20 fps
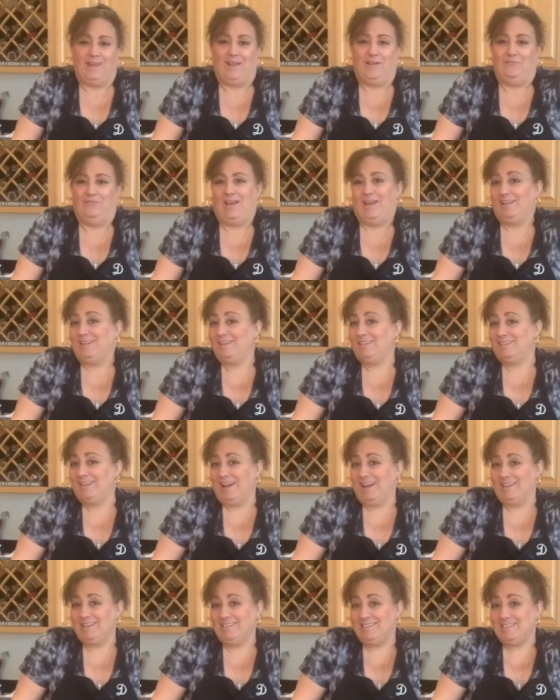how
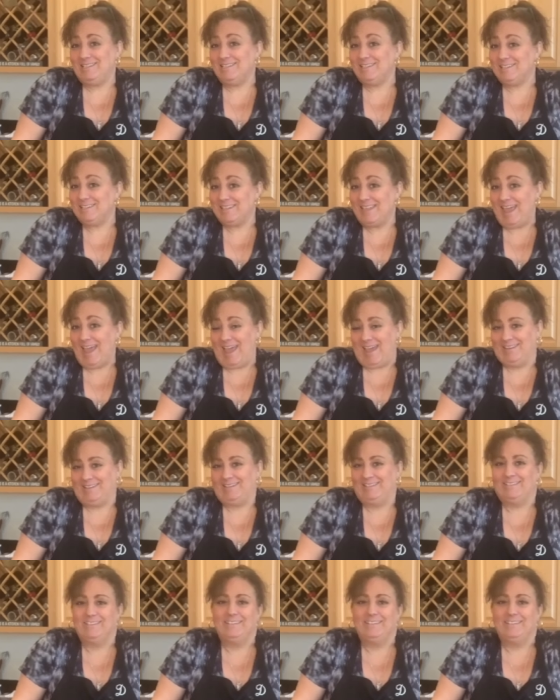Valentine's-y is that?